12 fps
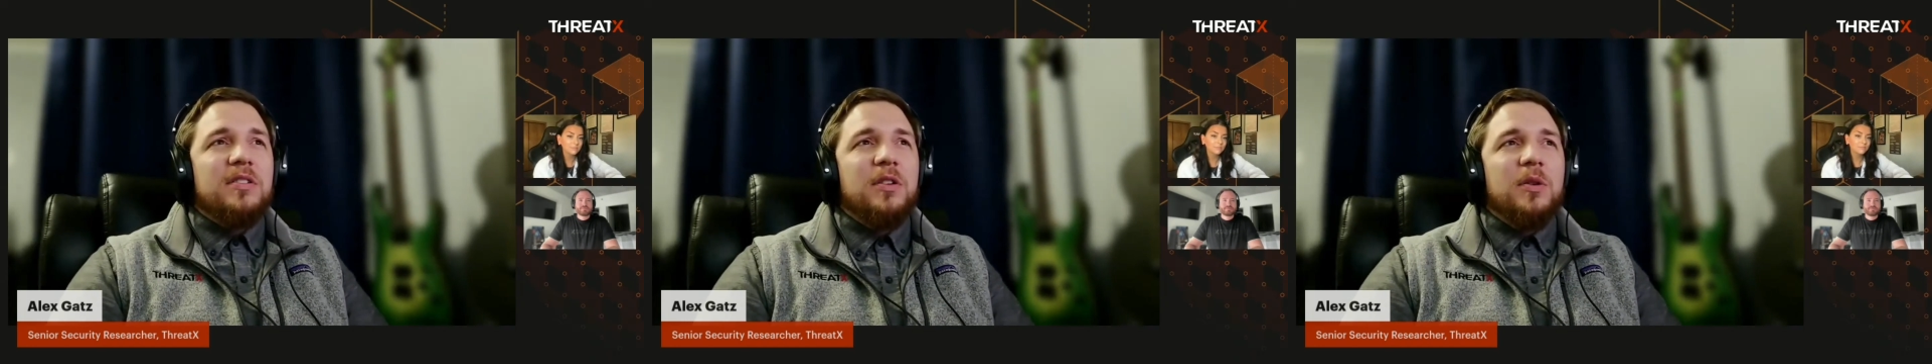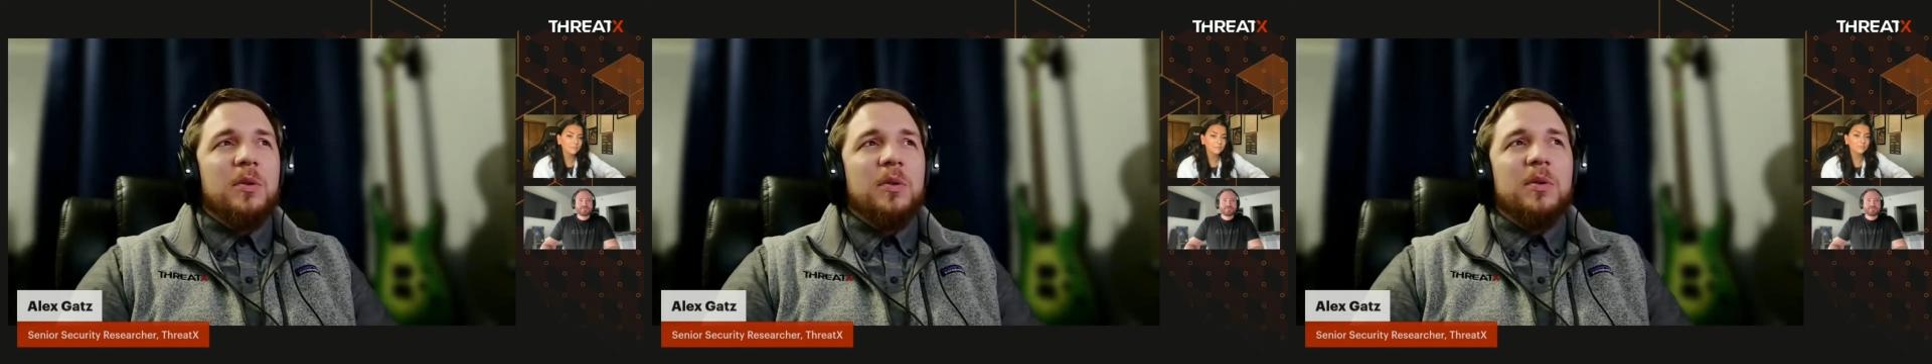
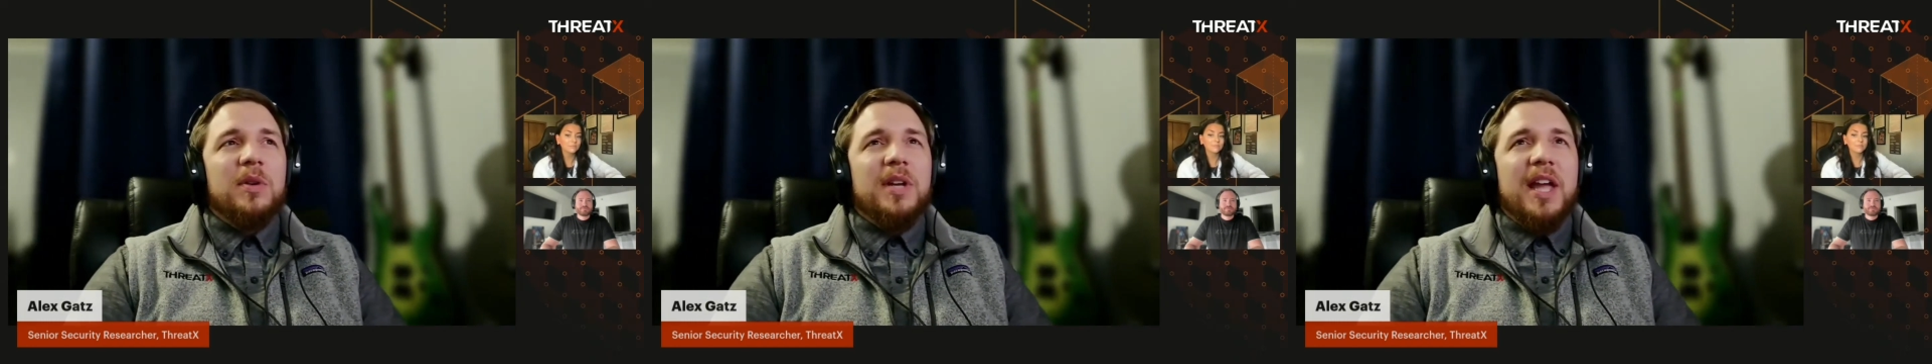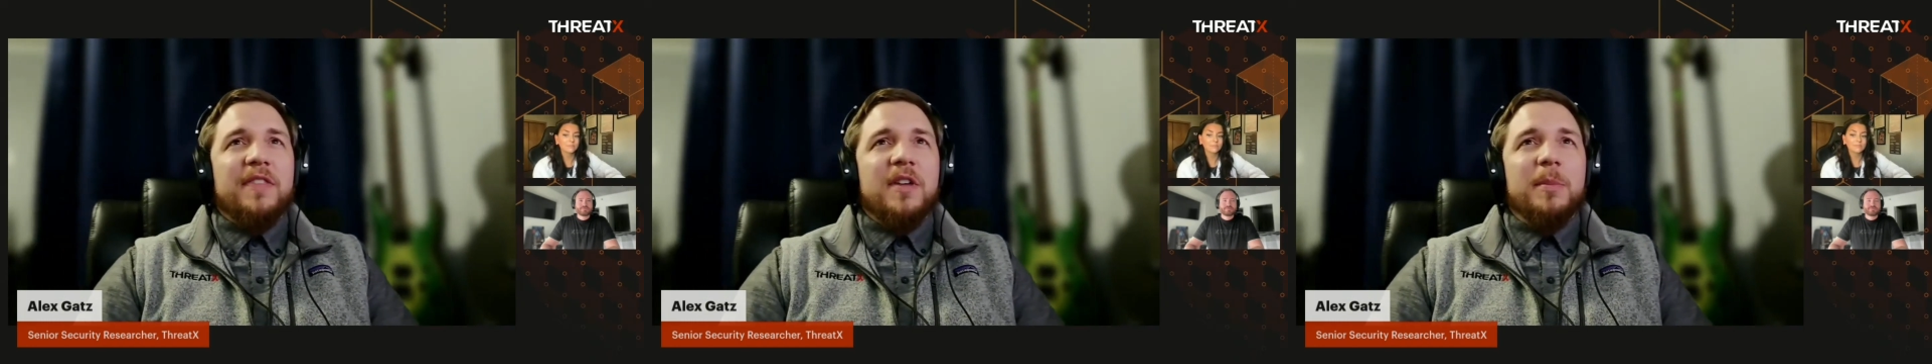to
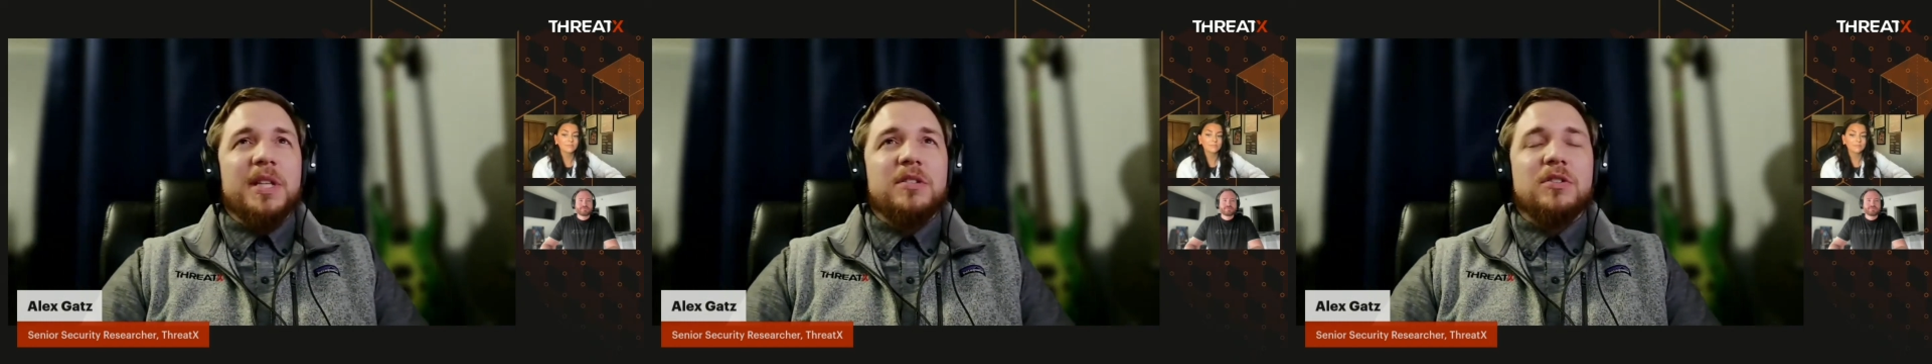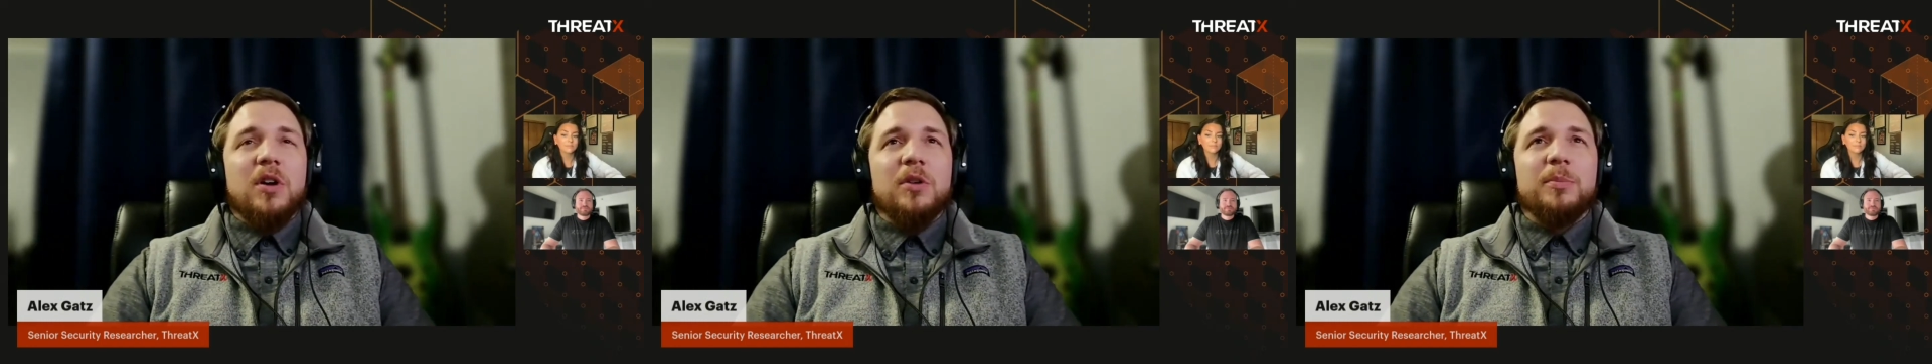get them
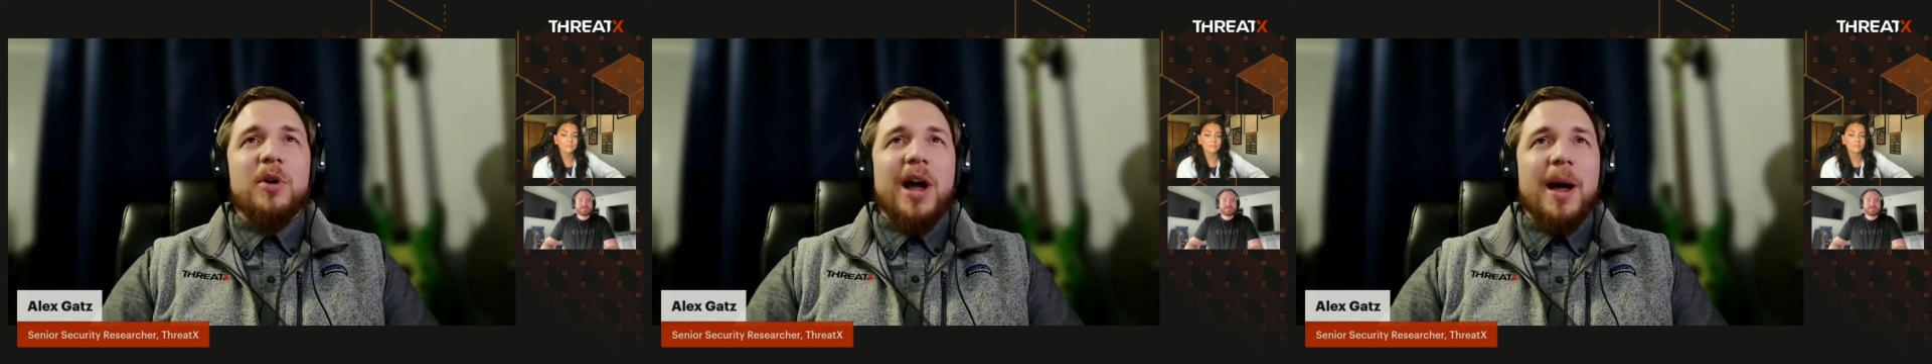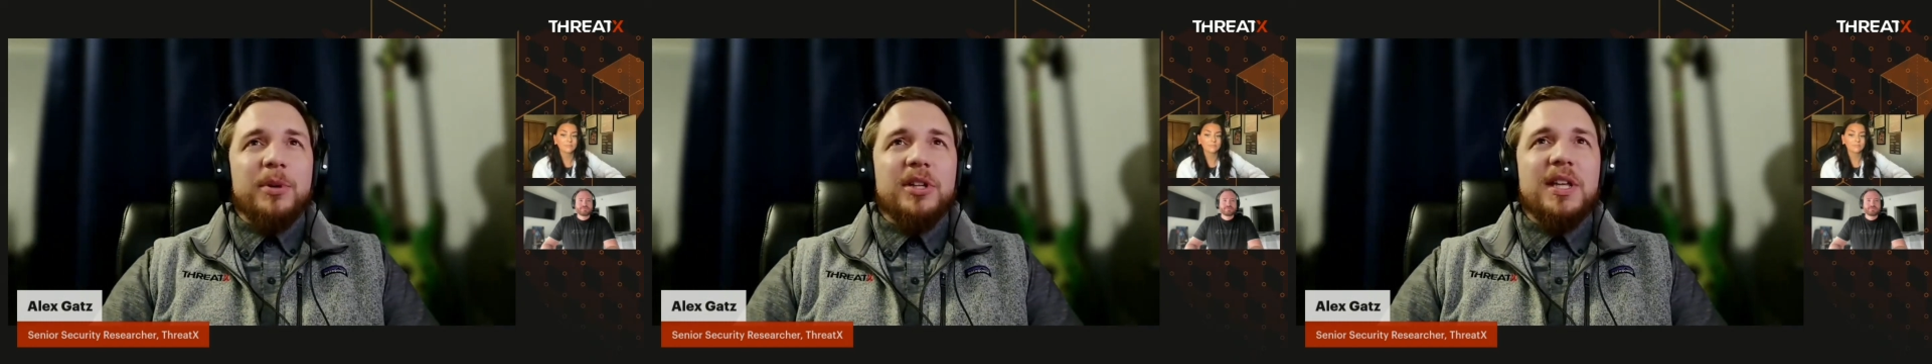installed
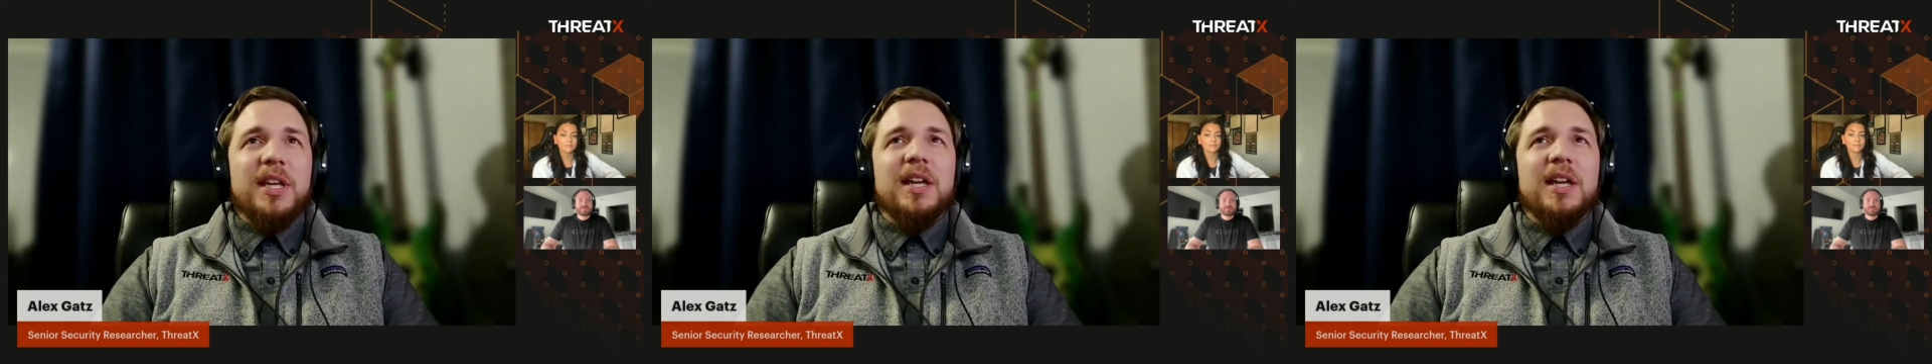properly